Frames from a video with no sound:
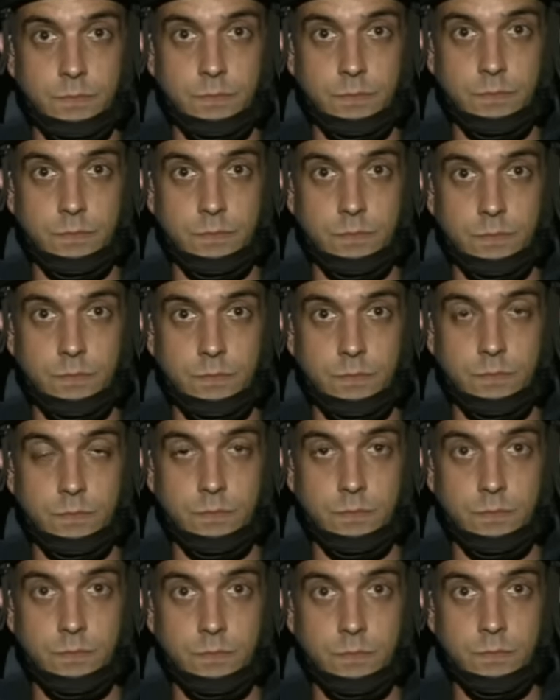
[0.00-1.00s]

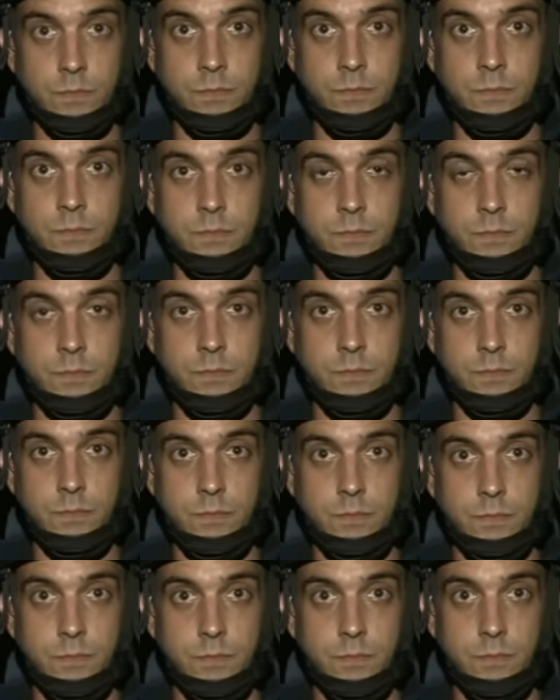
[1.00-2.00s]

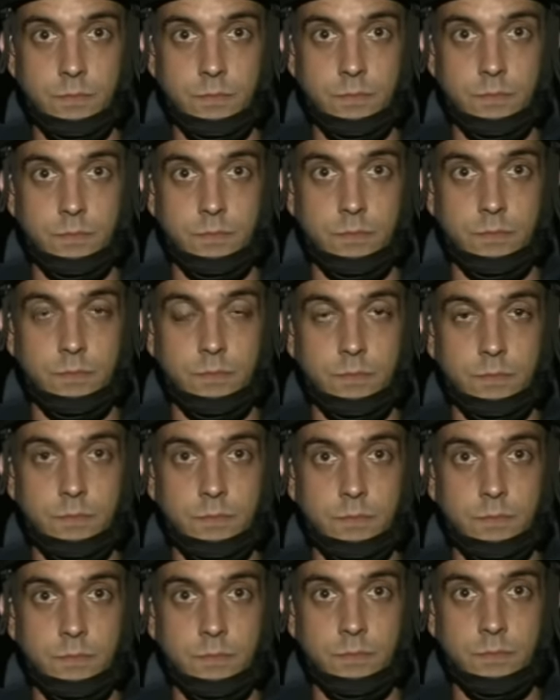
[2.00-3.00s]

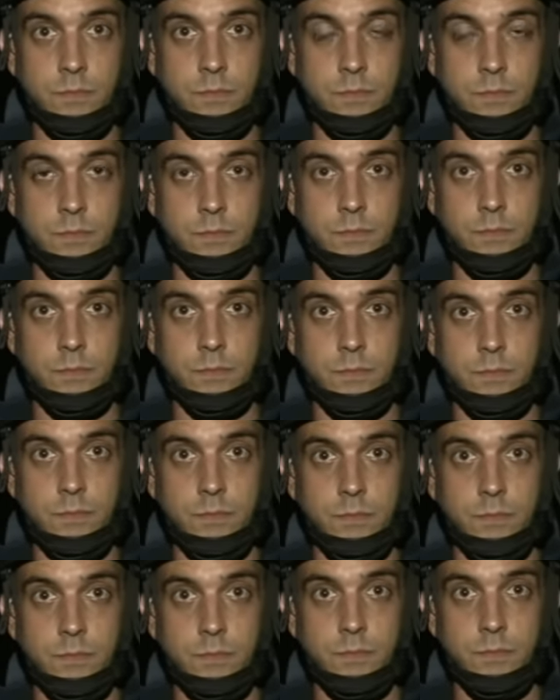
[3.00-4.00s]

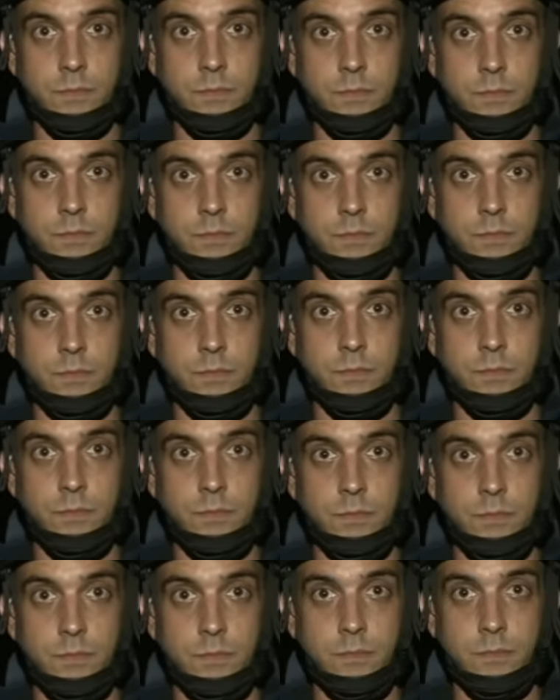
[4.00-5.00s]

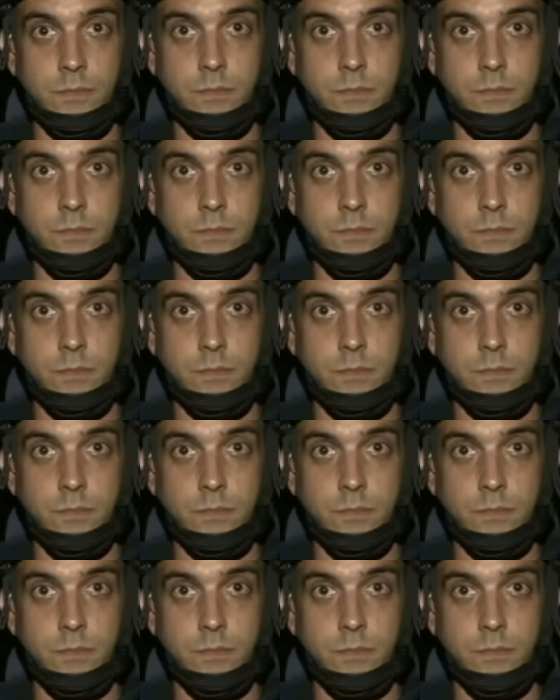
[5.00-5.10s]
The person shown says nothing.